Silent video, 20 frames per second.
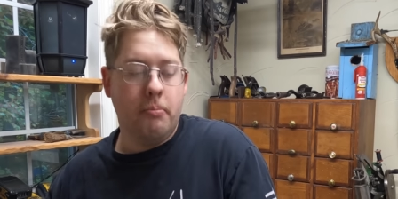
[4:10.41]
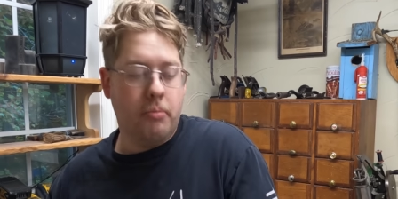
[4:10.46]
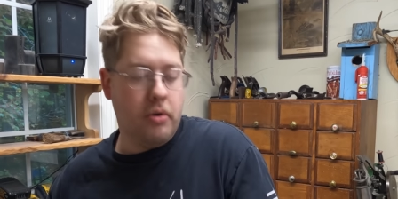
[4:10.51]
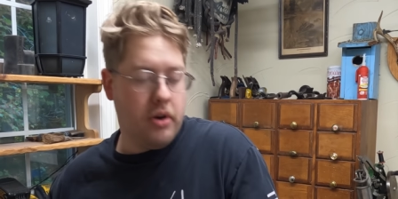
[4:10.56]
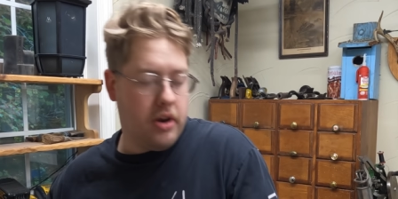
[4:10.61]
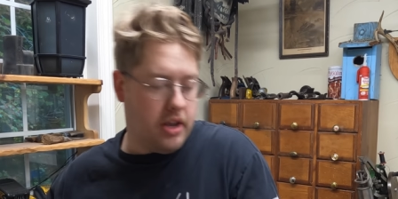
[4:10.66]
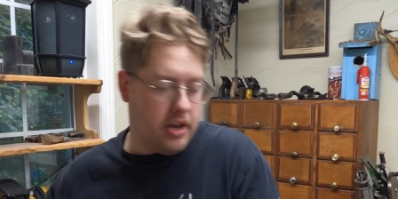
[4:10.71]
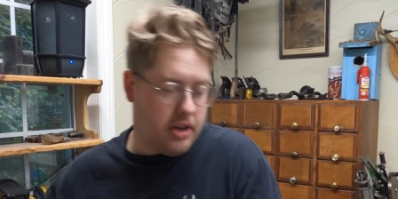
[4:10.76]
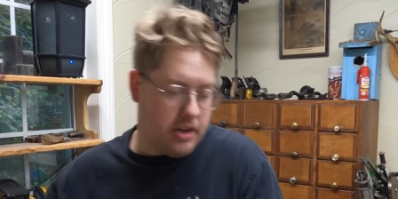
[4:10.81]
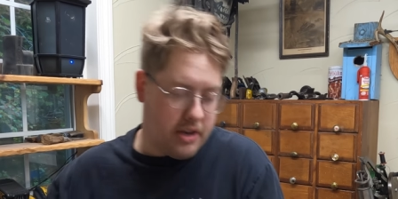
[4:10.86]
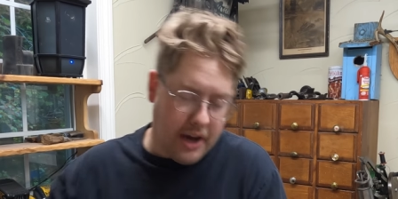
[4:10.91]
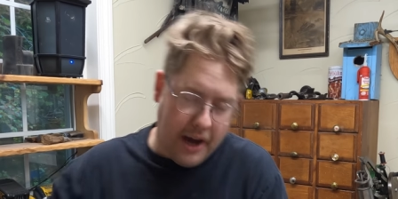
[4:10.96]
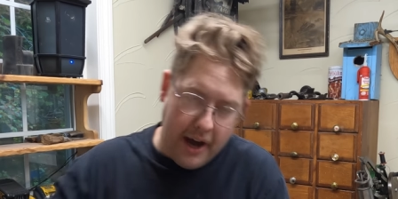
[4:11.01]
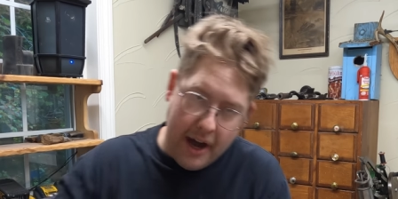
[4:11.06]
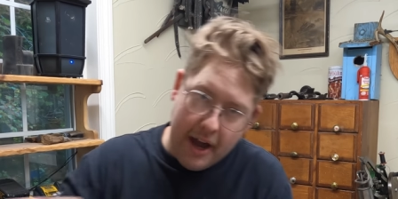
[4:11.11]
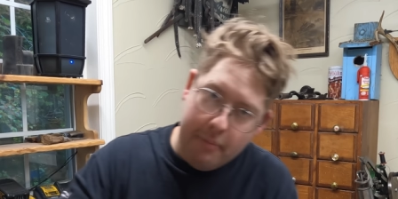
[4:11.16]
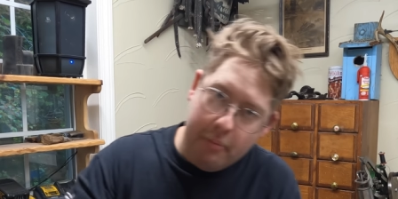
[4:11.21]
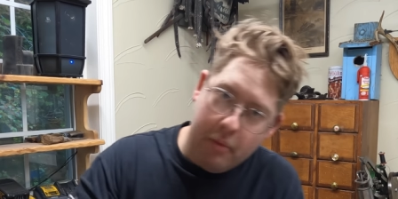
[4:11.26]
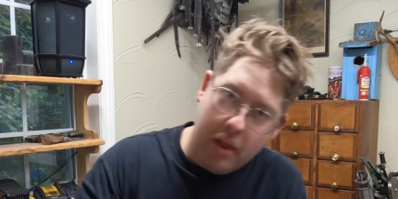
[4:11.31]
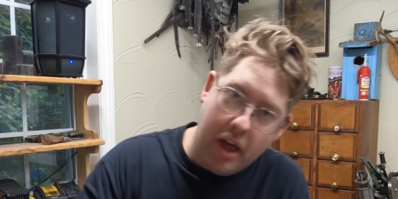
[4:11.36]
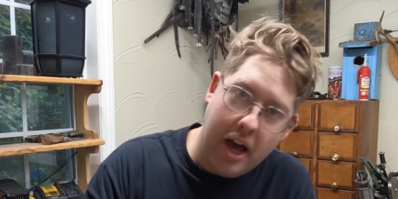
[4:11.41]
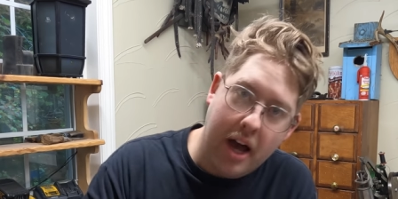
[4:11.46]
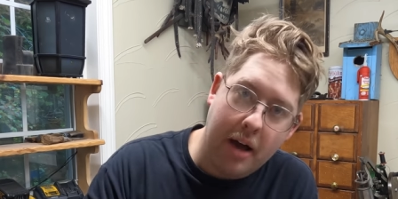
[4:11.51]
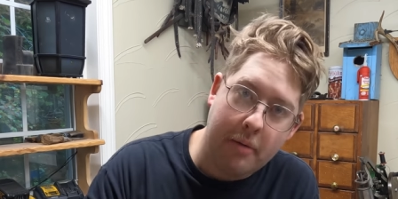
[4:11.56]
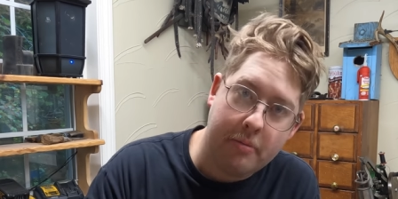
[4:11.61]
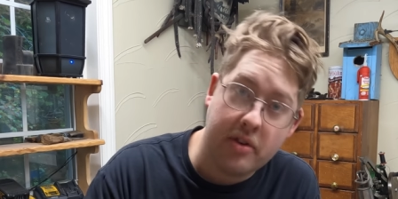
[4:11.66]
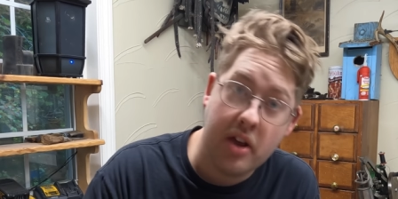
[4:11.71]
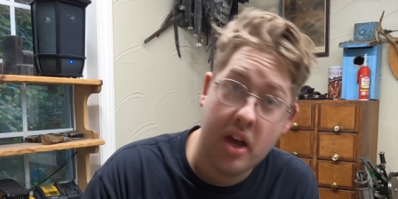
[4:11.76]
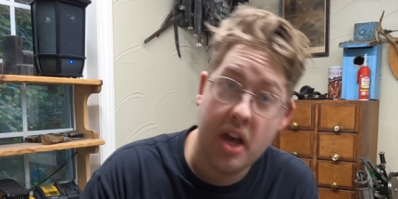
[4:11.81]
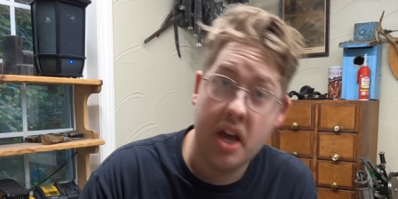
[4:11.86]
put it in time
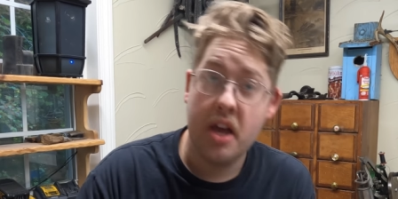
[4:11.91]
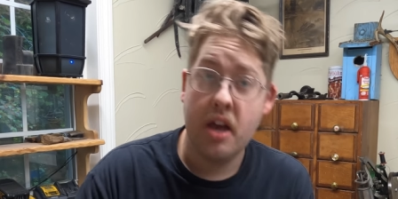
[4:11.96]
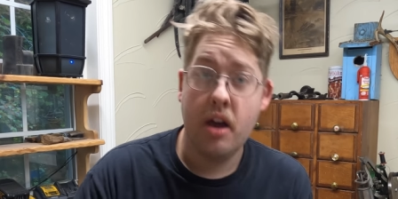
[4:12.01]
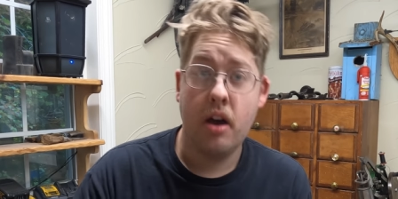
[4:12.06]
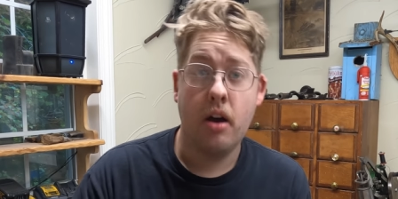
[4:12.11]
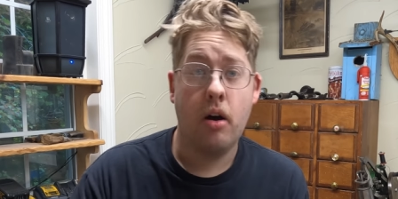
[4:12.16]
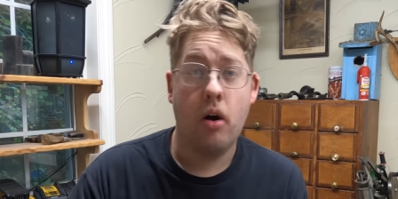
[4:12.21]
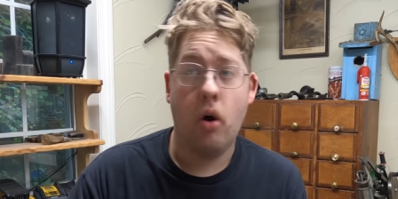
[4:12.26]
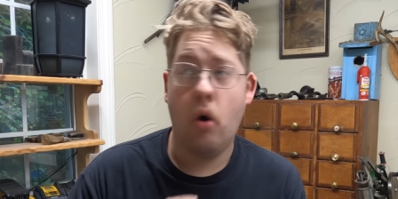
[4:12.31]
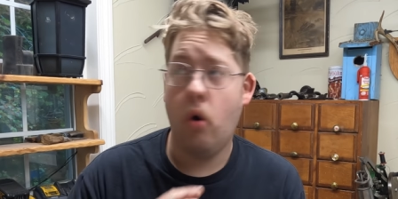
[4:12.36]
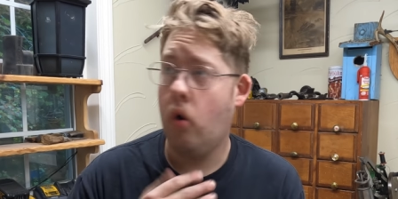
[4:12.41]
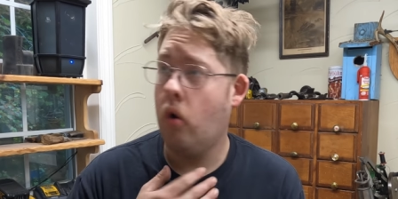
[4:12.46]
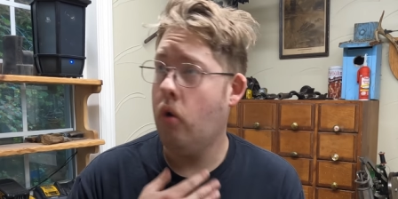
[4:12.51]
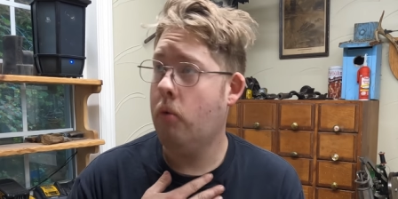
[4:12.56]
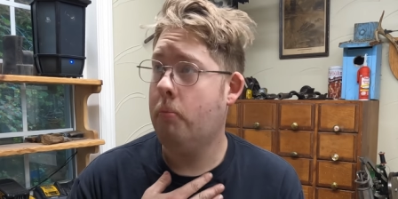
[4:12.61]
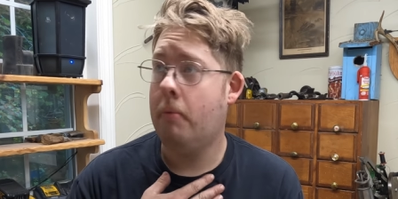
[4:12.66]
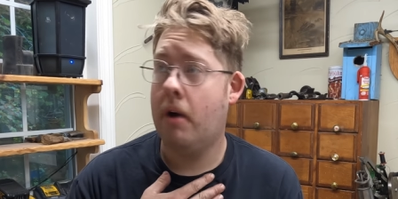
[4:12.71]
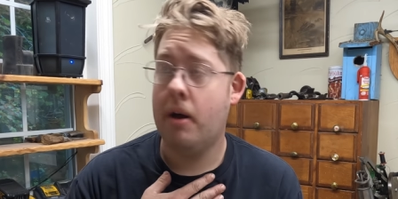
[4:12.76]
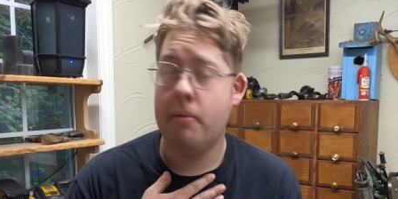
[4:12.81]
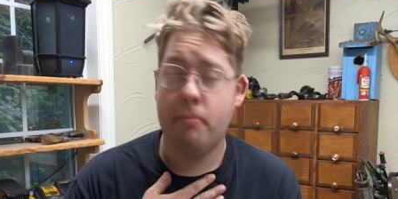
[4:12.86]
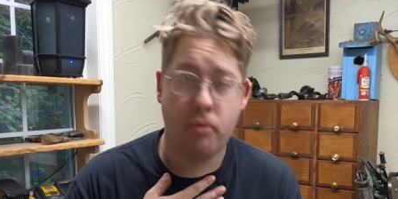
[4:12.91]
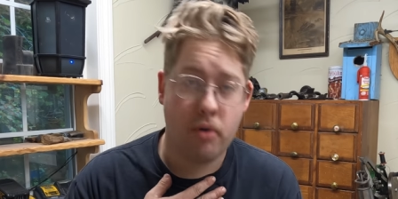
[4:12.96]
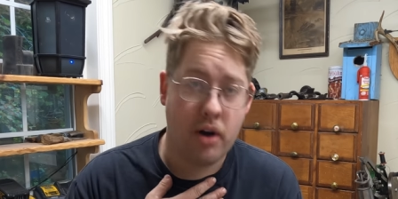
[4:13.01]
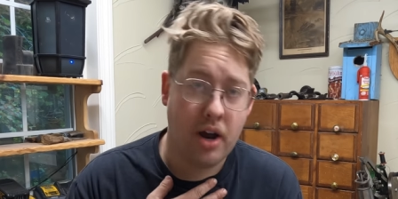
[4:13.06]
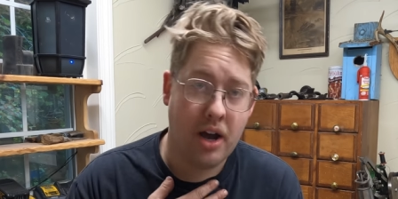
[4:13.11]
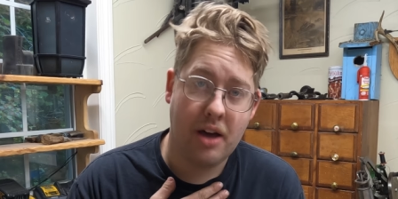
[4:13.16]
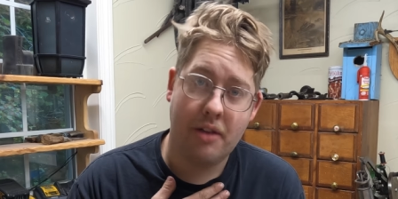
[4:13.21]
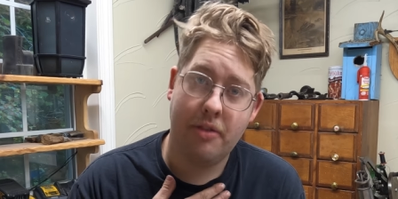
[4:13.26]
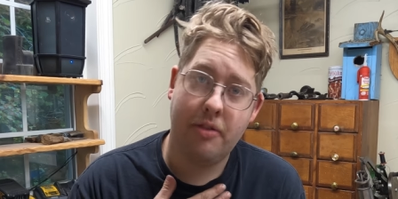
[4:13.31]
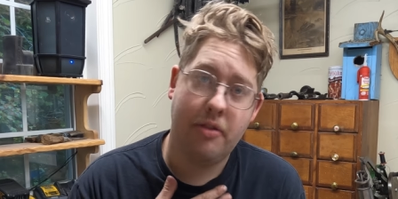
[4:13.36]
lapse, hold my
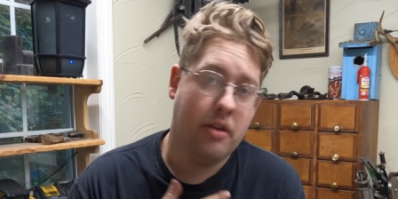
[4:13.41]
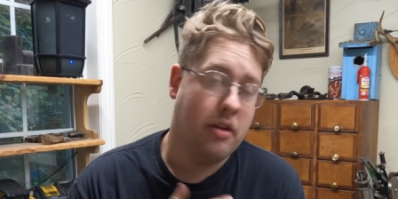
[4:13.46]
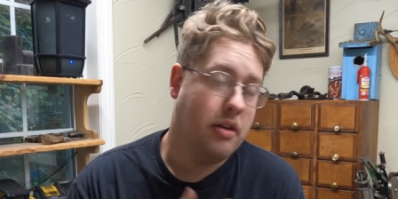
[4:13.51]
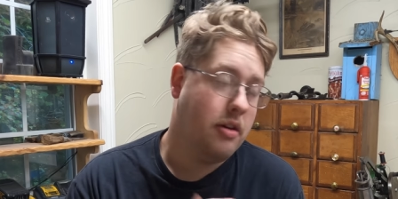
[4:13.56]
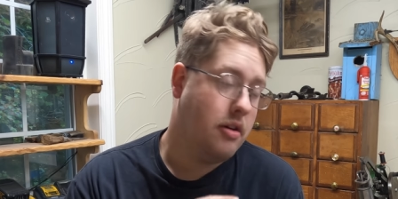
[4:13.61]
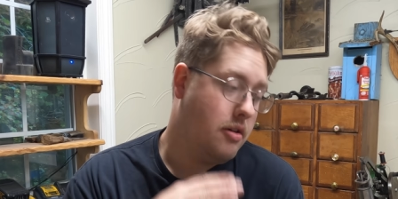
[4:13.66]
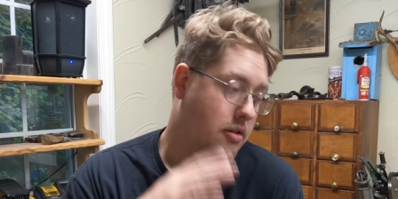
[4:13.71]
breath,